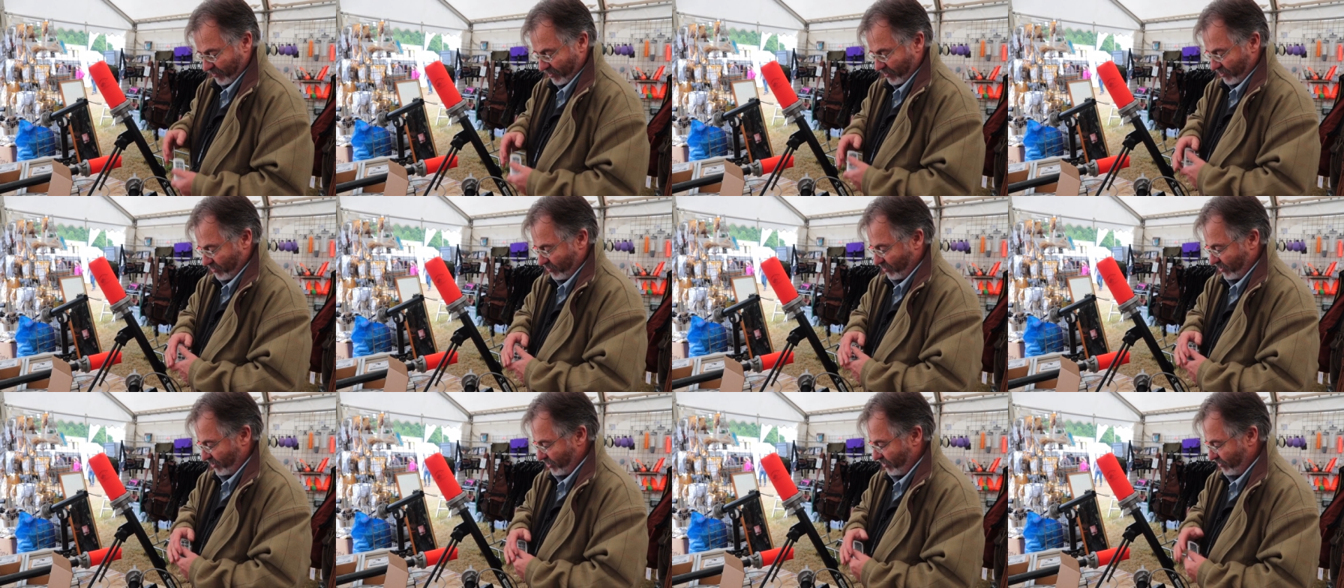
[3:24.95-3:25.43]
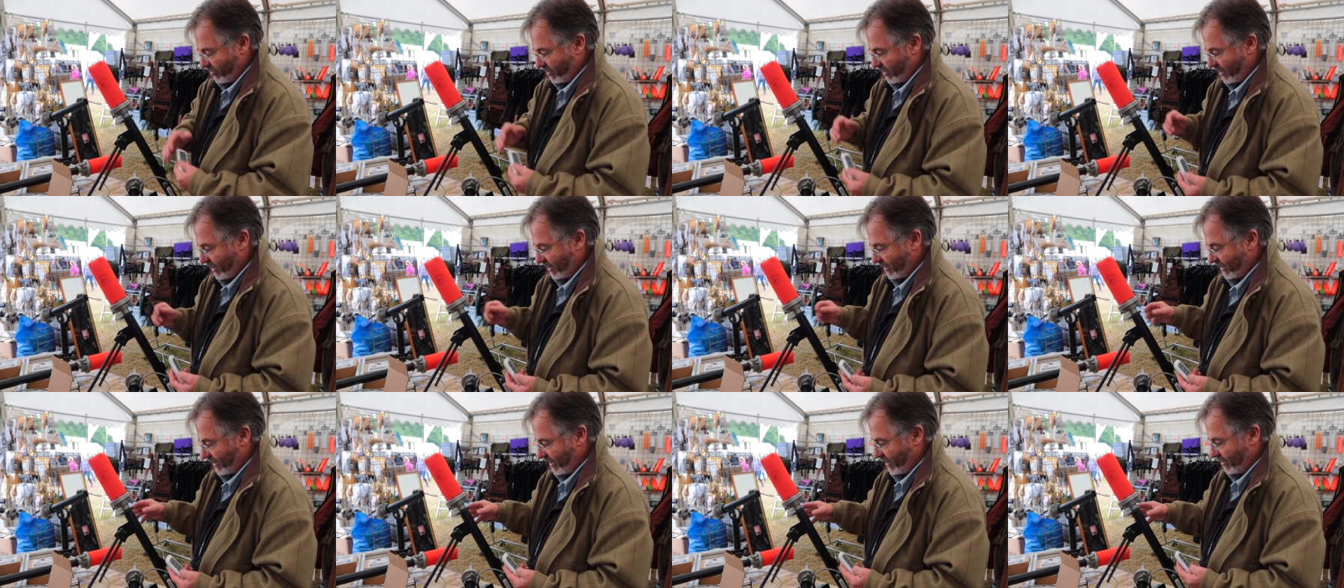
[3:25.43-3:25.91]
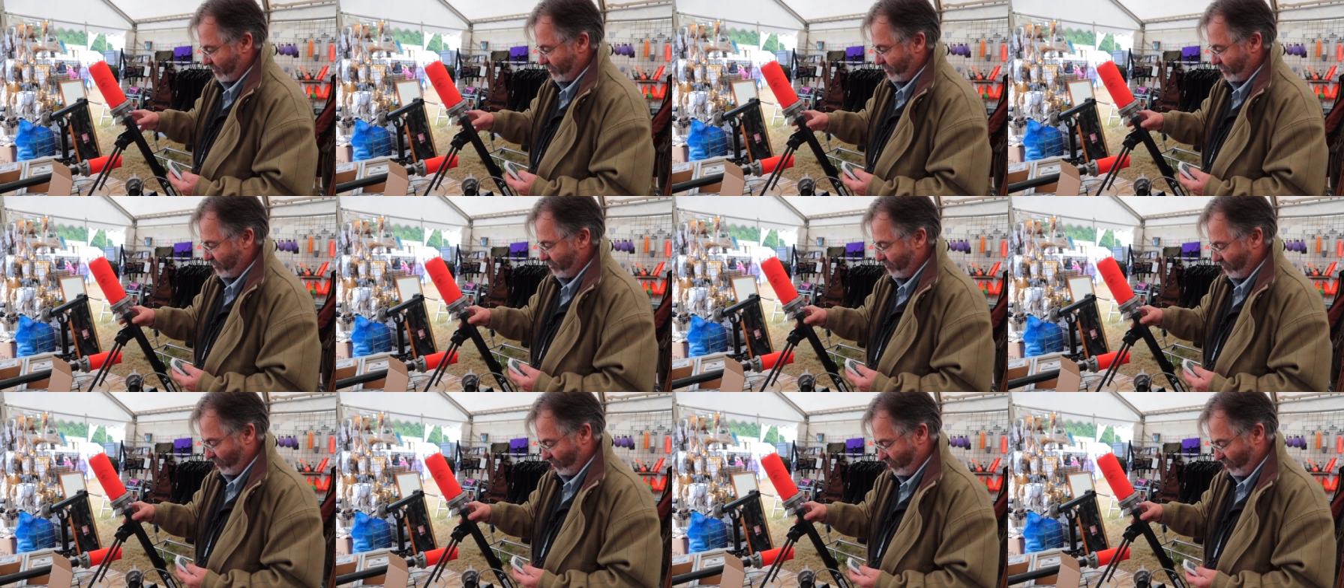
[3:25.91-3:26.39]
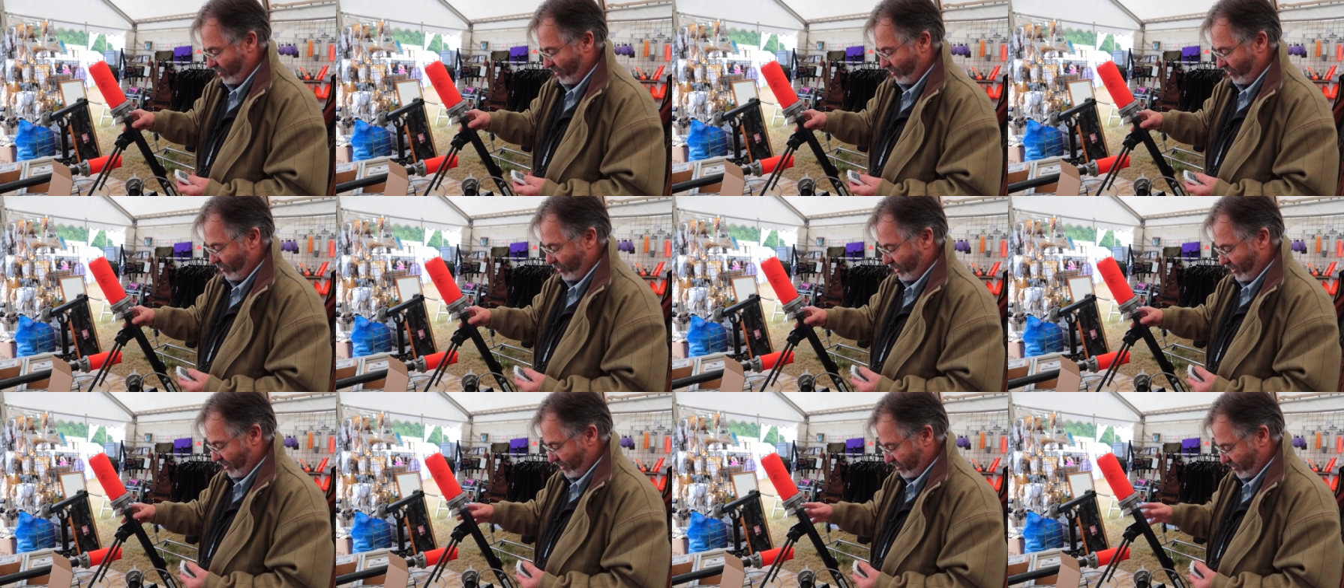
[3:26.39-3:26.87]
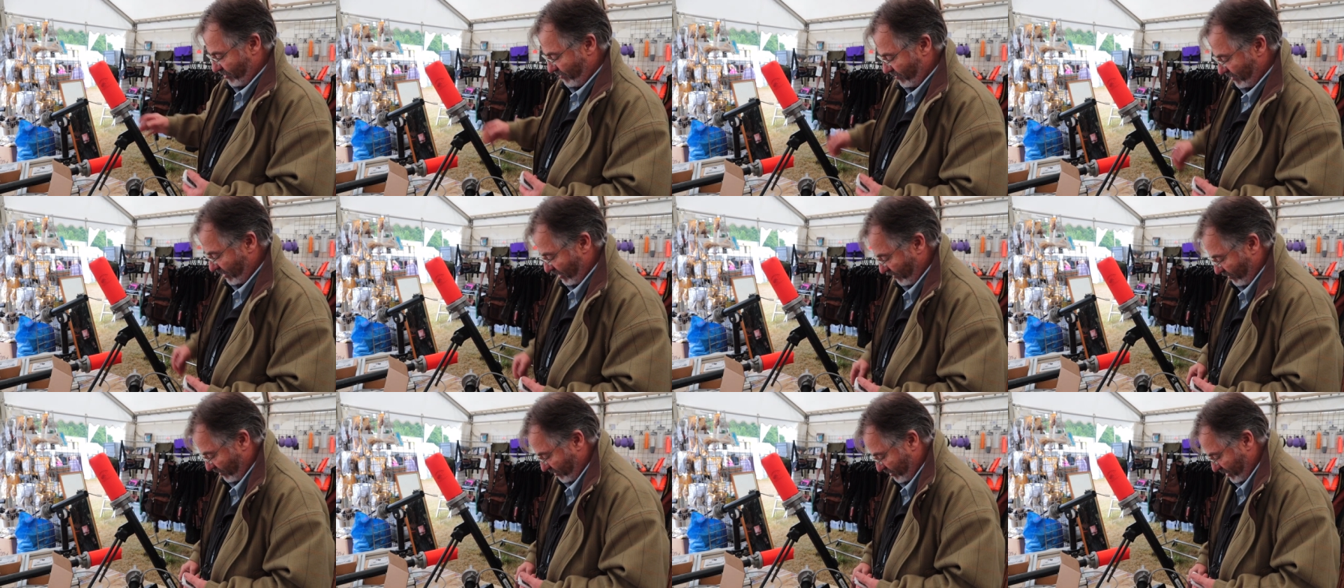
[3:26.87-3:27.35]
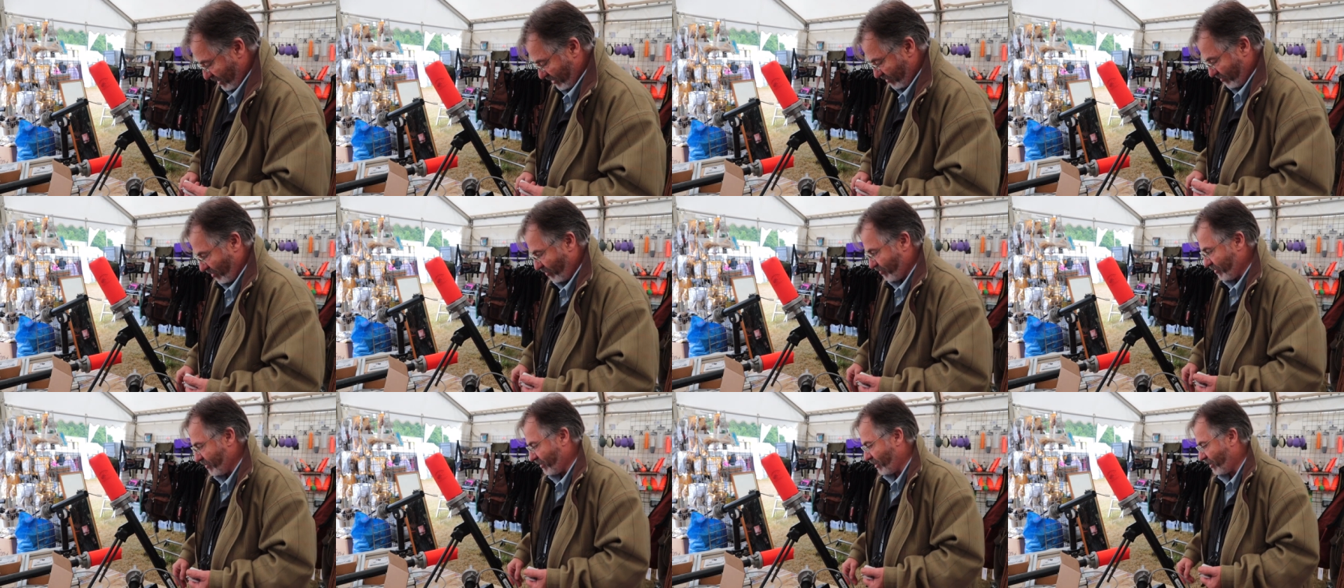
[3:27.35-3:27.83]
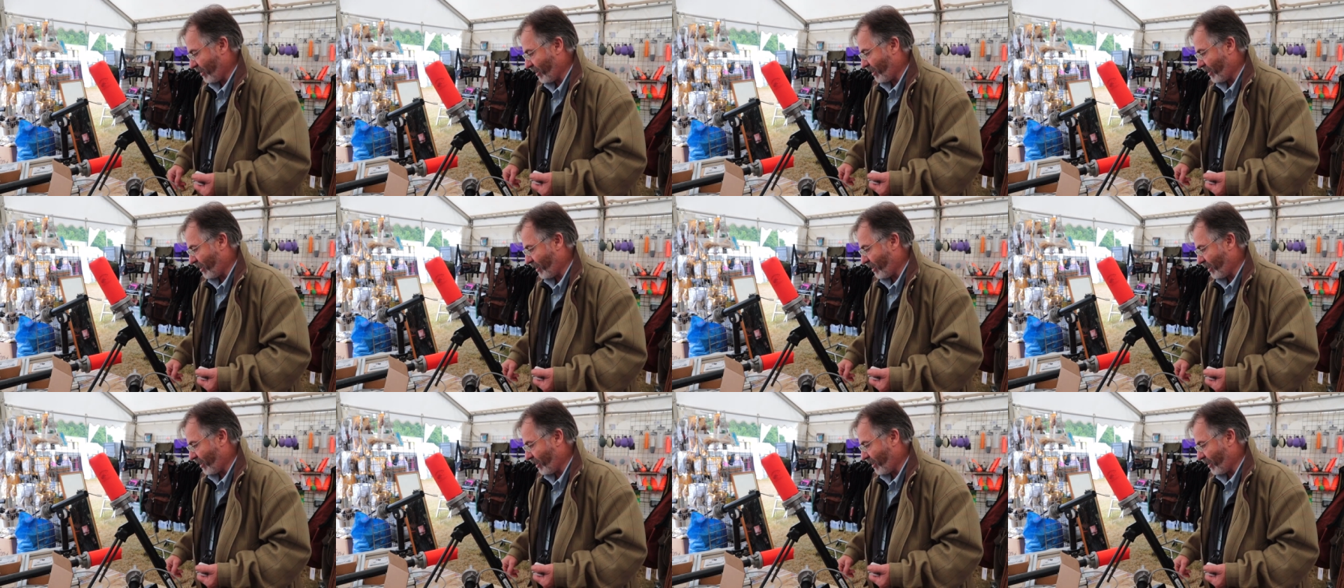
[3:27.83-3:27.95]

So what you can, can do with these, you can either set them up in a